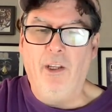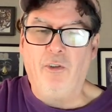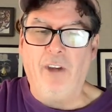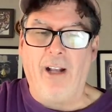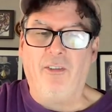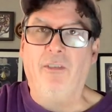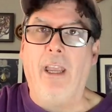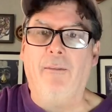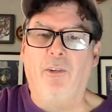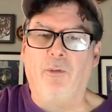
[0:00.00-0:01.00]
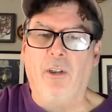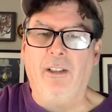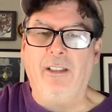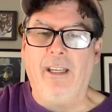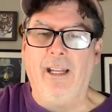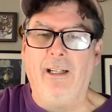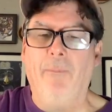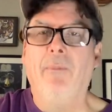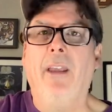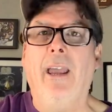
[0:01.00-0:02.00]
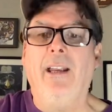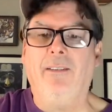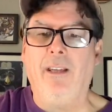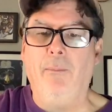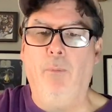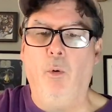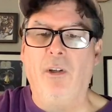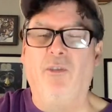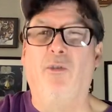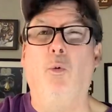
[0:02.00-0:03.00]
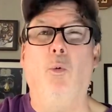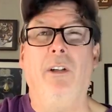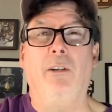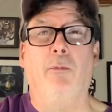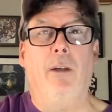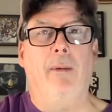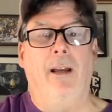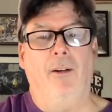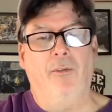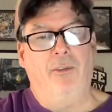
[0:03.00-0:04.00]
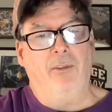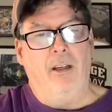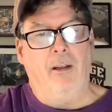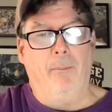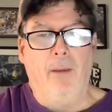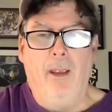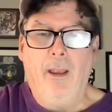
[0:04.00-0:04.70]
Jackson Davis for Indiana, 18 points, 20 rebounds. Damn.